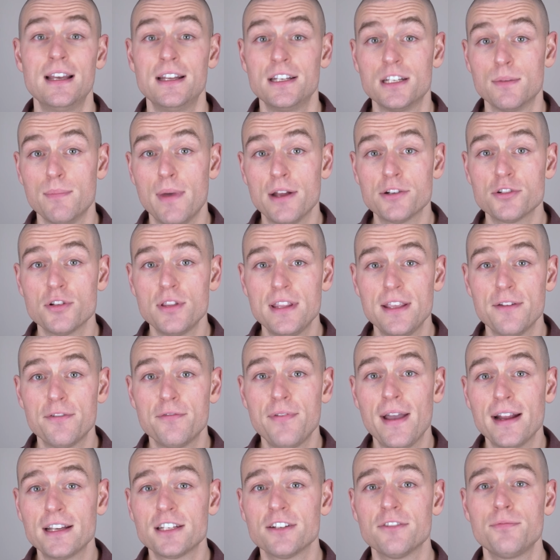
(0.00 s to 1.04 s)
To measure the
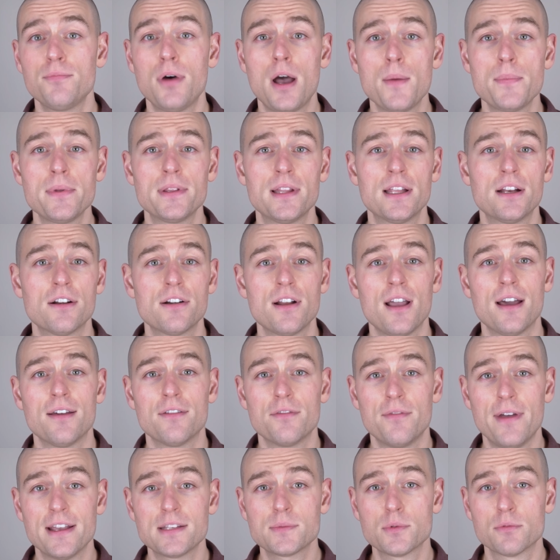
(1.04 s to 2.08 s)
effect of popularity on
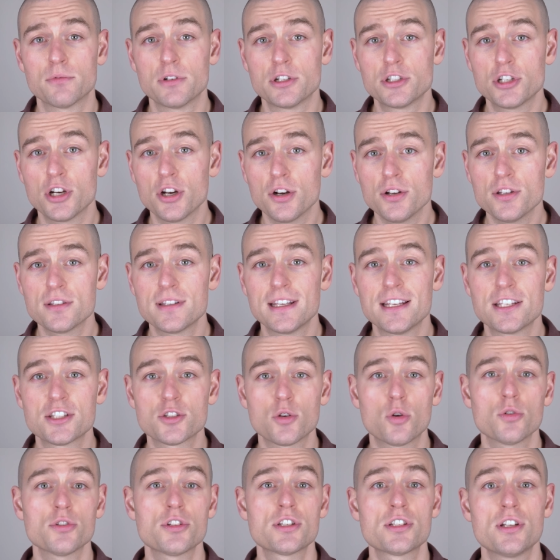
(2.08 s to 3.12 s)
investment returns, they
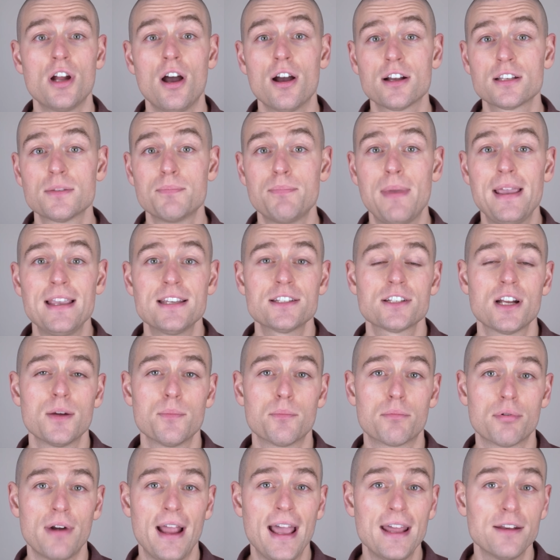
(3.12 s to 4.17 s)
sort stocks based
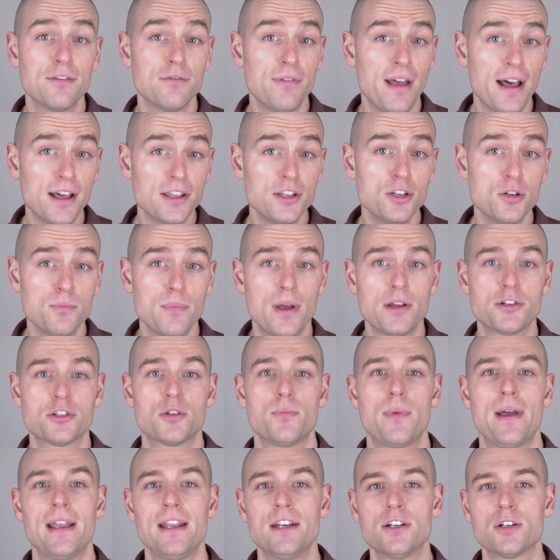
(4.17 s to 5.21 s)
on brand value
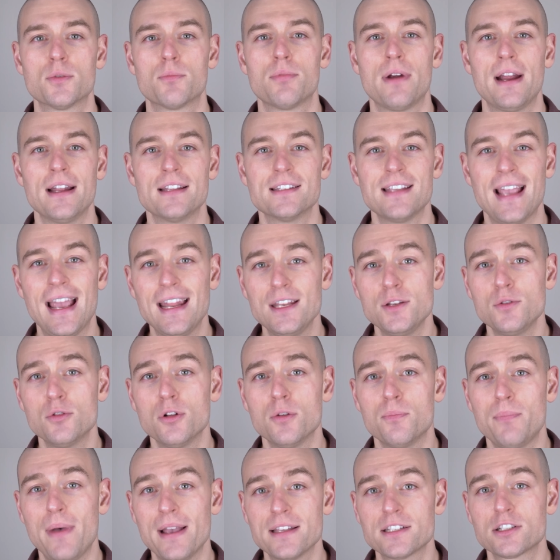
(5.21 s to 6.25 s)
measured by Interbrand's
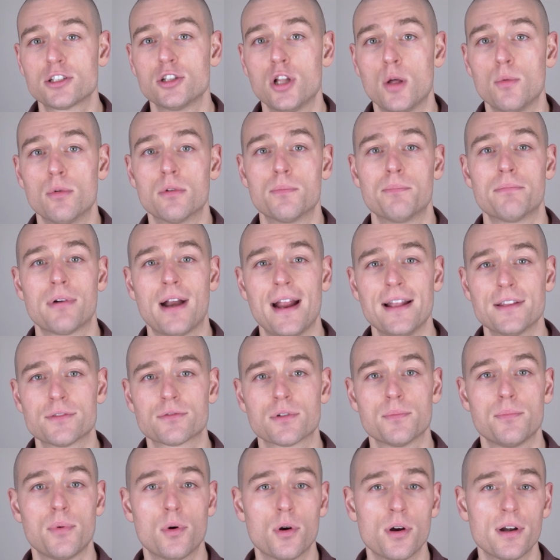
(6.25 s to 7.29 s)
annual Best Global Brands
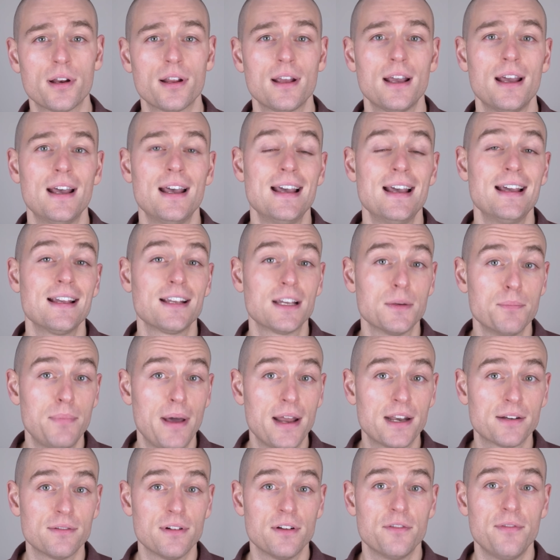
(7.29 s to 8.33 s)
report,
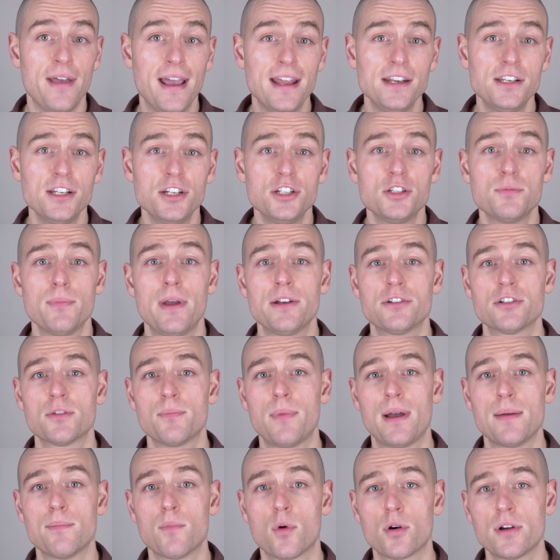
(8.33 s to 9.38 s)
competitive advantage measured
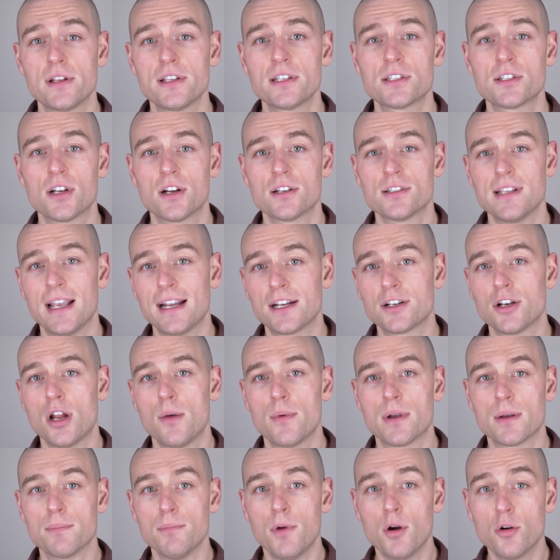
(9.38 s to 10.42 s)
by Morningstar's
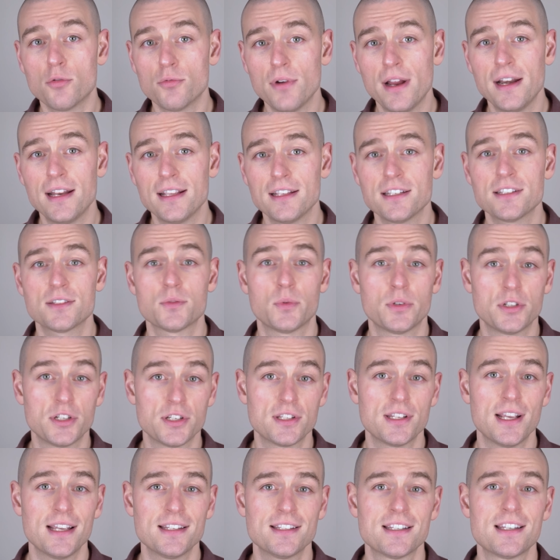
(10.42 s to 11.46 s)
economic moat ratings, which
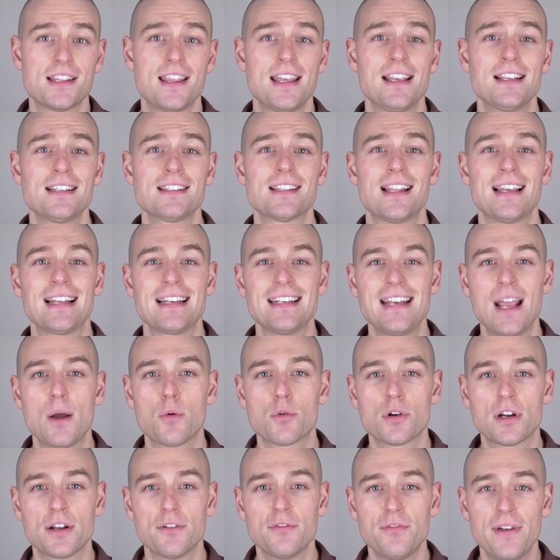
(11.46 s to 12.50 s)
assesses things like
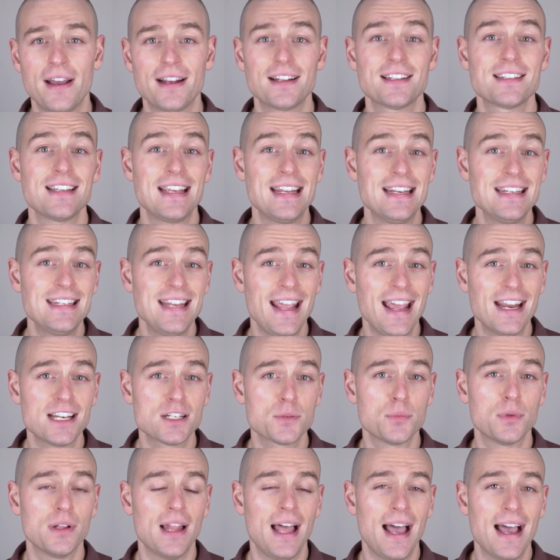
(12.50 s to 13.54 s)
network effects,
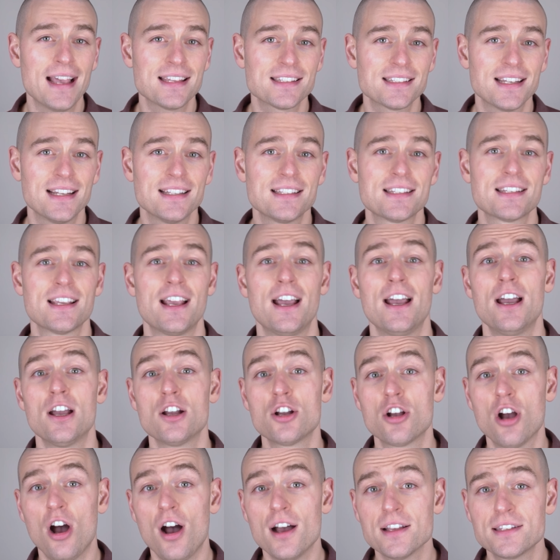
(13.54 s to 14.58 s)
intangible assets,
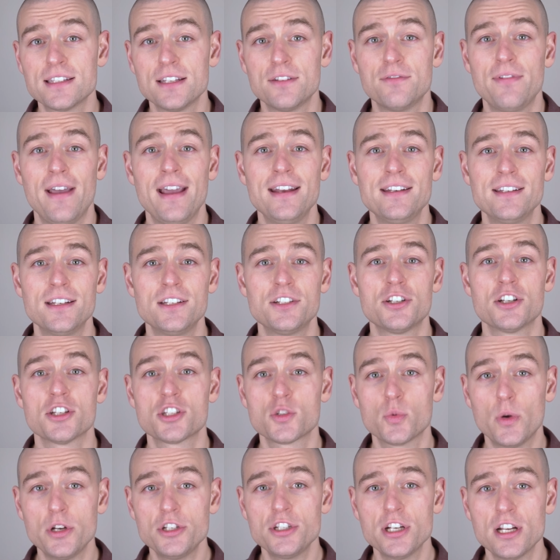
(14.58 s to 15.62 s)
cost advantage,
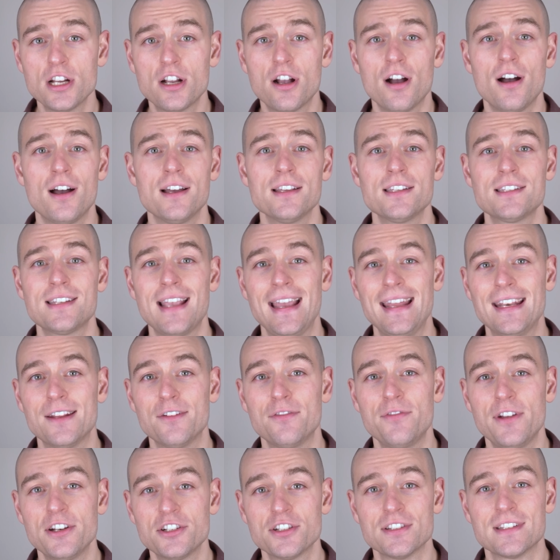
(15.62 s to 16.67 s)
switching costs, and
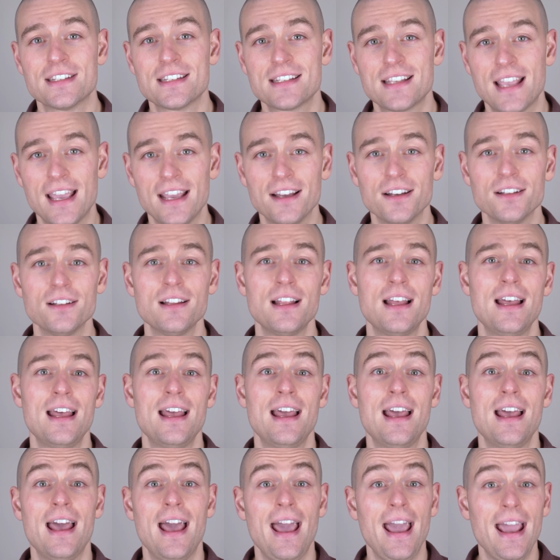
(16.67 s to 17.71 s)
efficient scale,
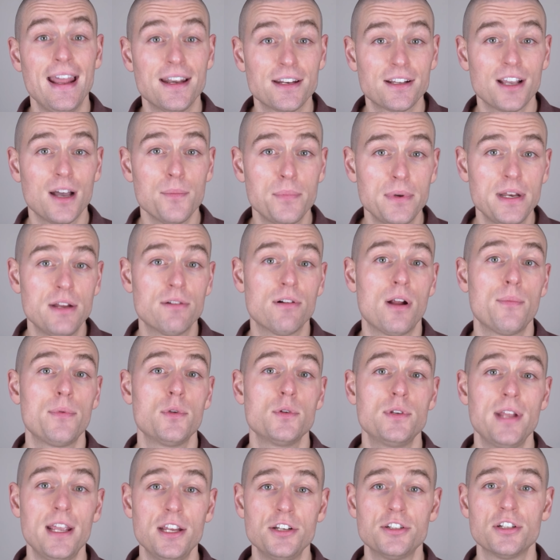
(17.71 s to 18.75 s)
and company
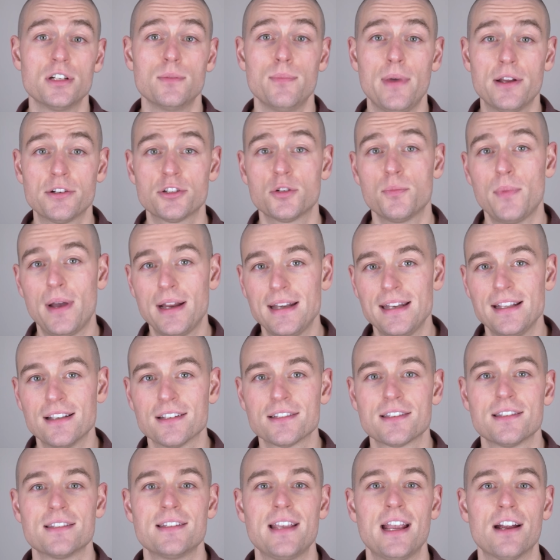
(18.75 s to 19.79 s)
reputation measured by
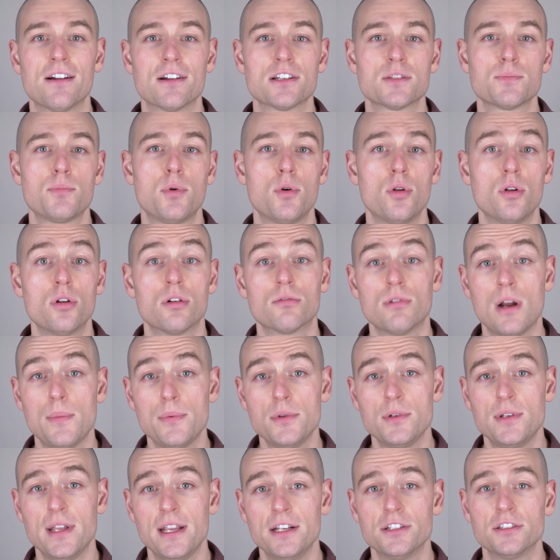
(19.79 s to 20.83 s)
Nielsen's Harris Poll
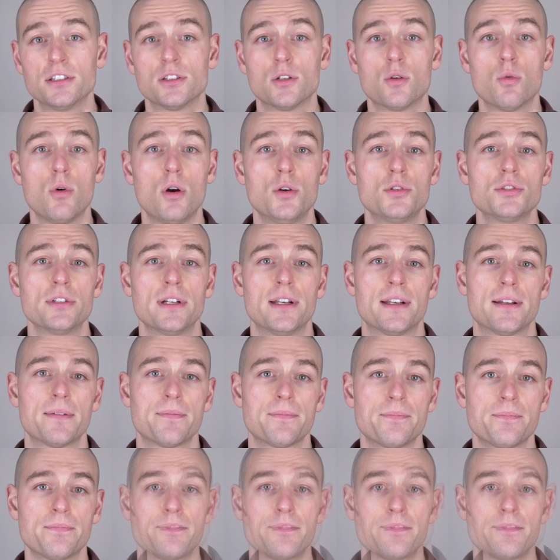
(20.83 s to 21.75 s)
Reputation Quotient.